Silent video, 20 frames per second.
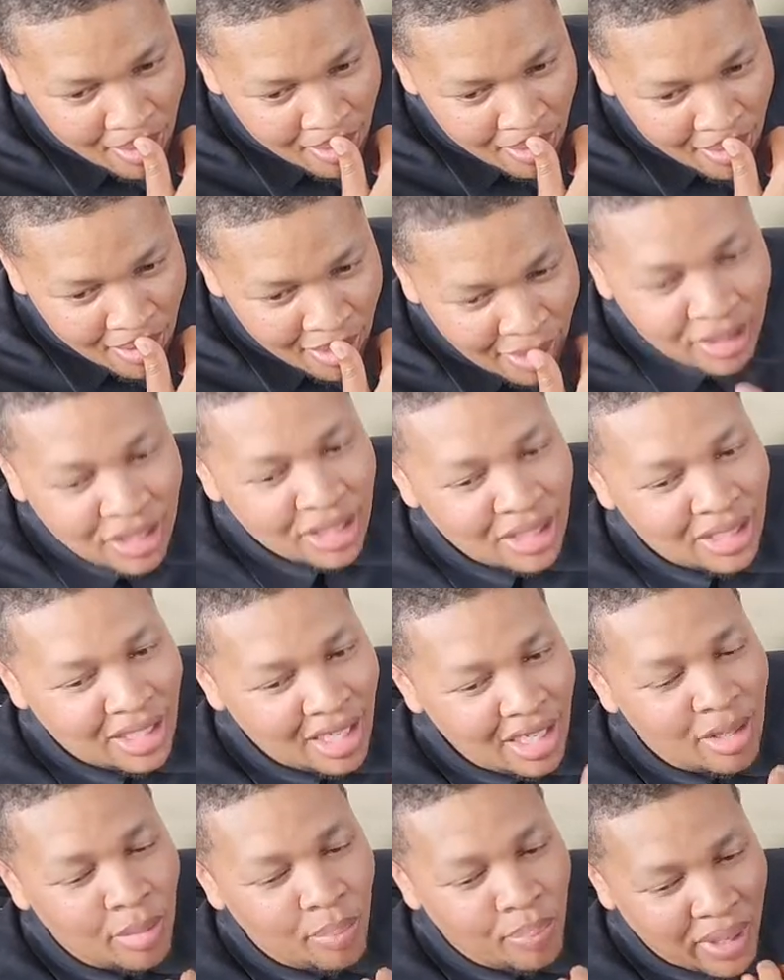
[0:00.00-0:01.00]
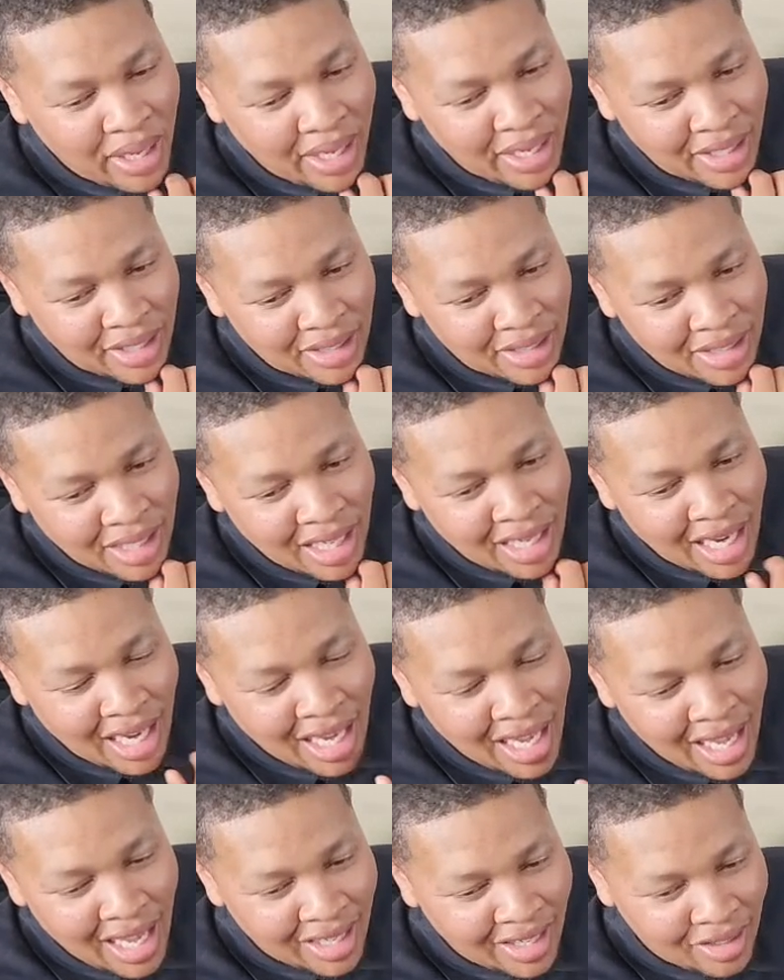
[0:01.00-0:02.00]
It depends, and
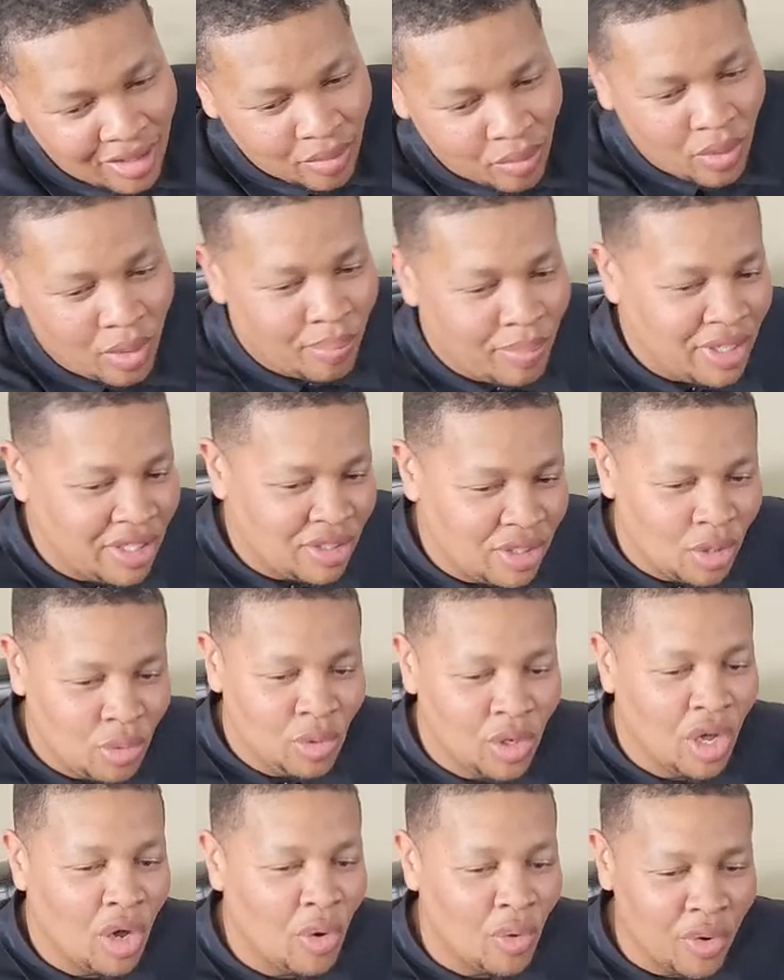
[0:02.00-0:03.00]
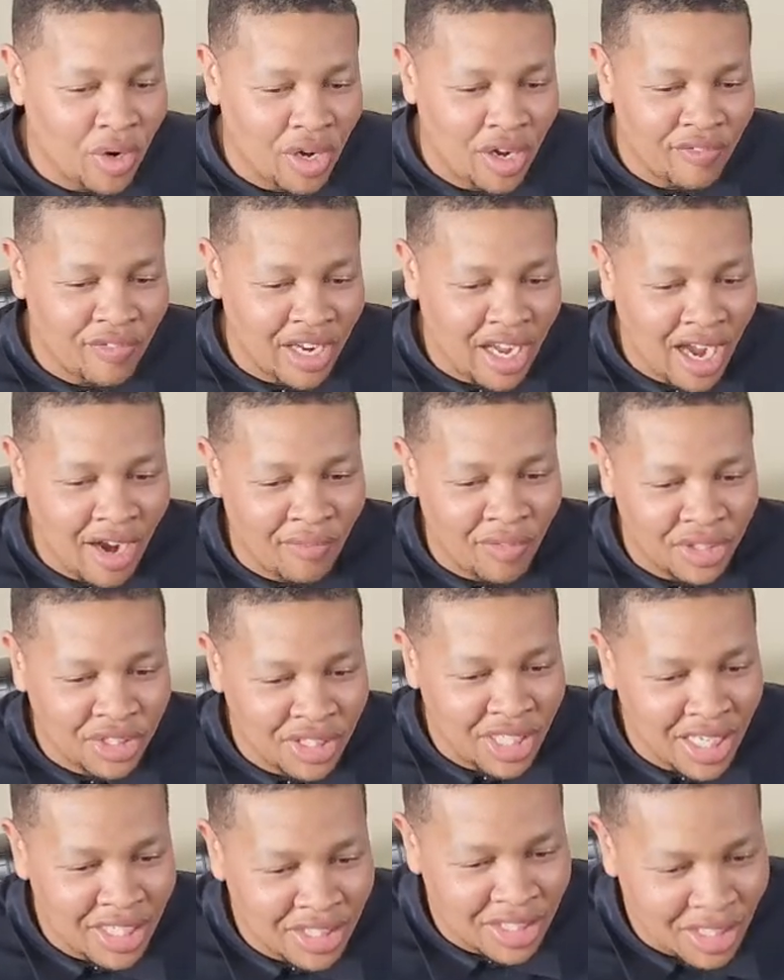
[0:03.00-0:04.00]
it would be too long of a
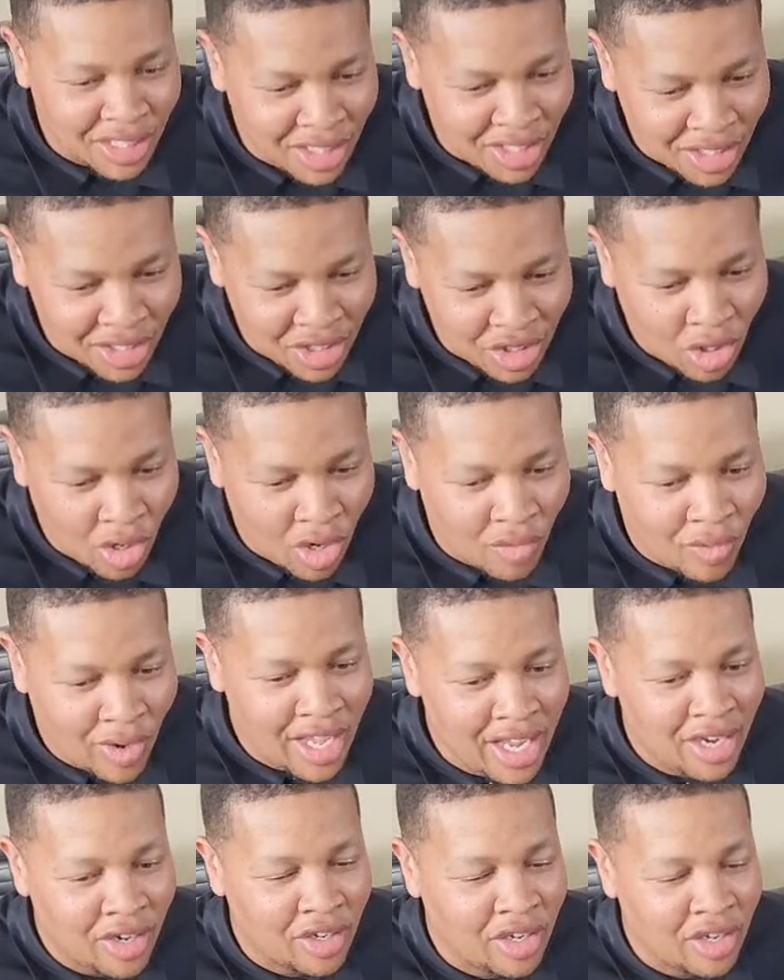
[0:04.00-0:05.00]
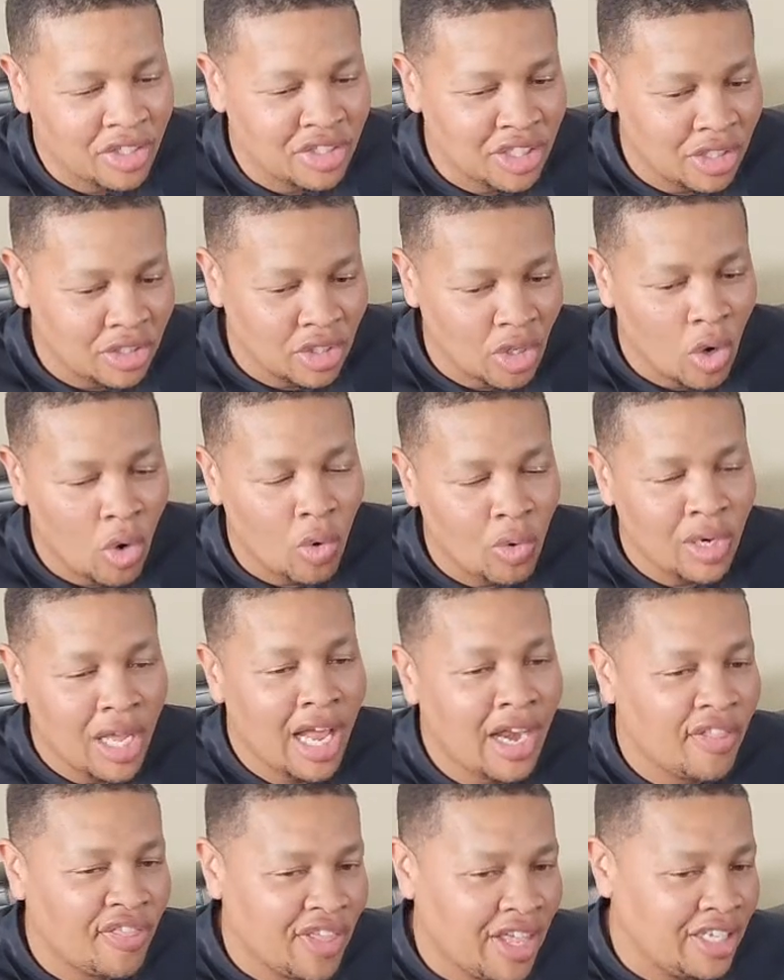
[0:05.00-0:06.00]
conversation to start right here because there's a whole
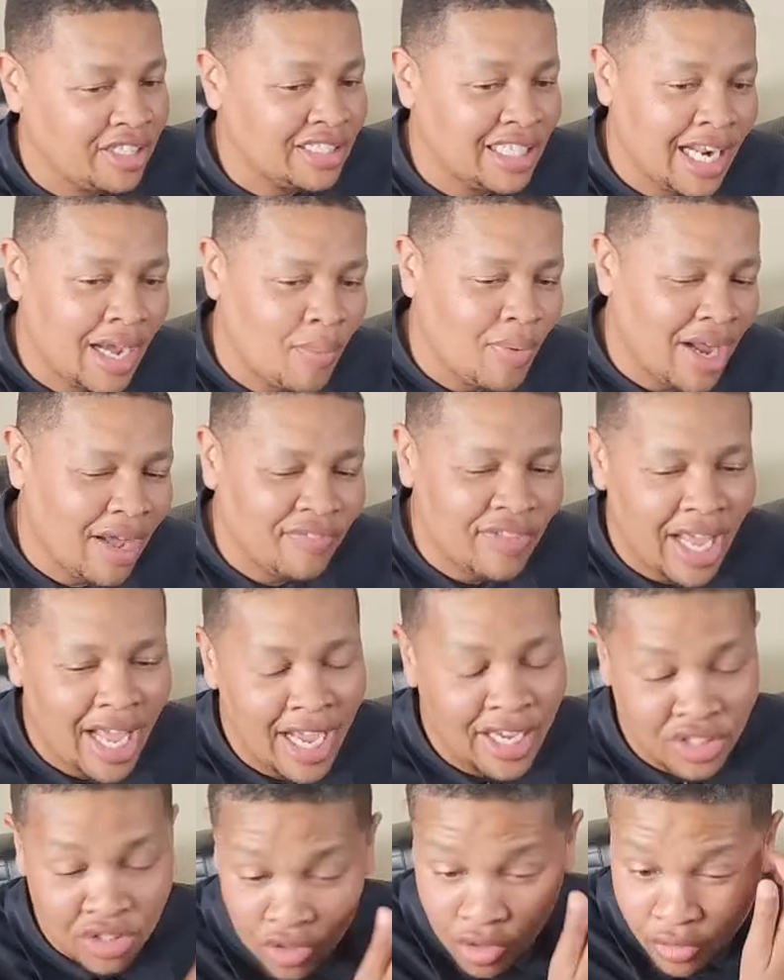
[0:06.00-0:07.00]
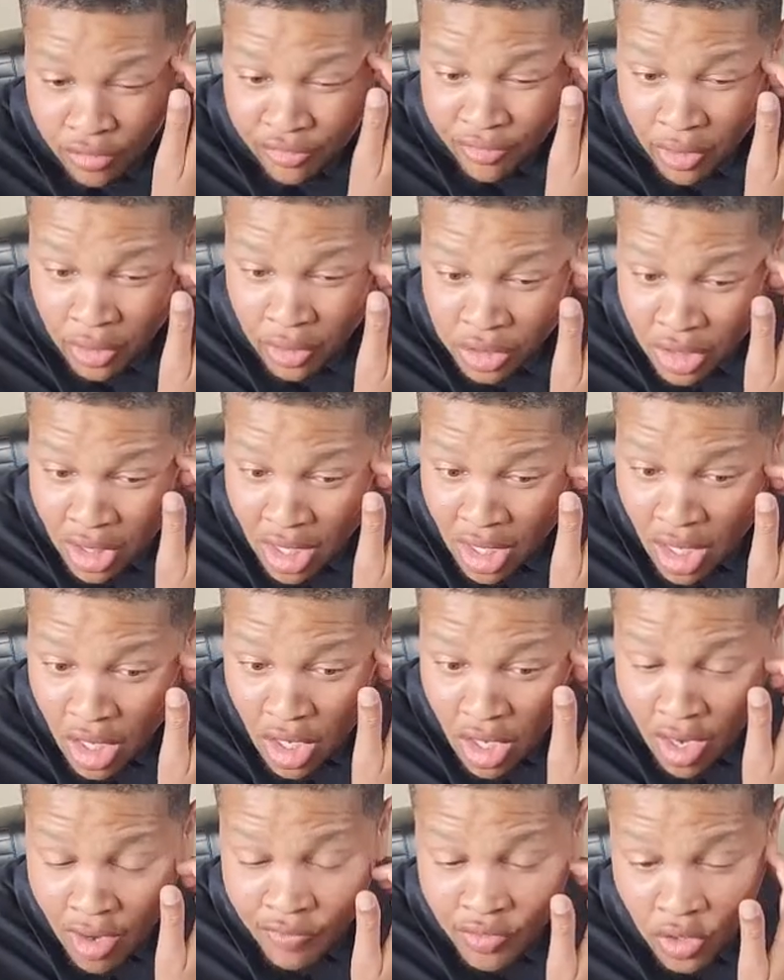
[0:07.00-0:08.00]
lot of things that I would have to ask you first
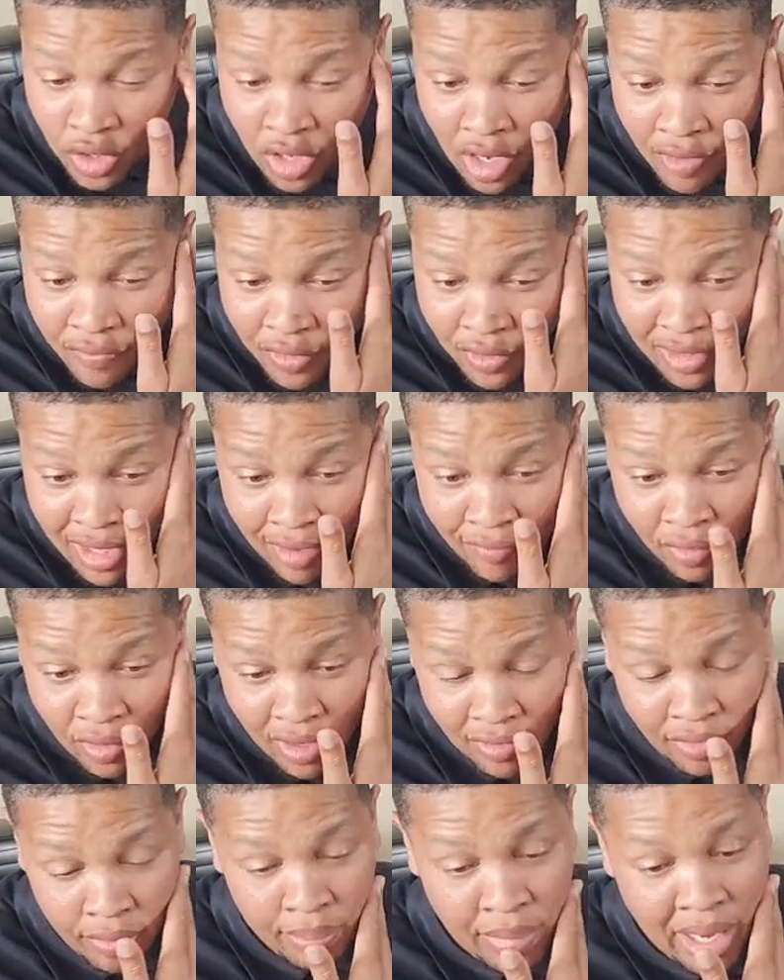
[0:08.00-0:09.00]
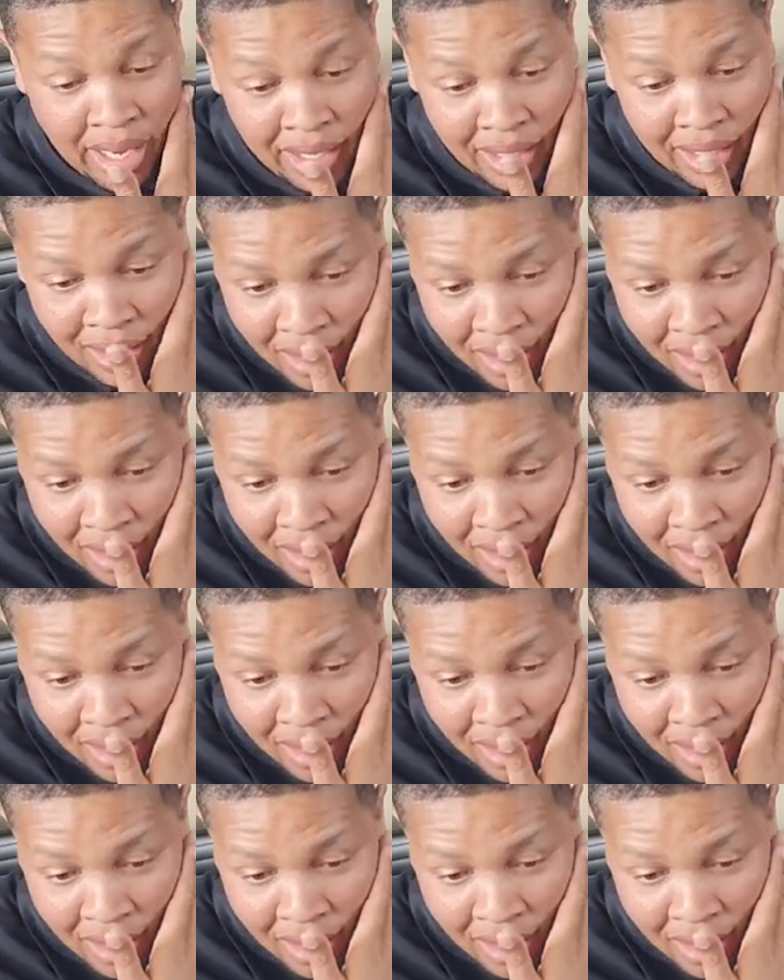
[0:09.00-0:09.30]
of your comfort level of the bike.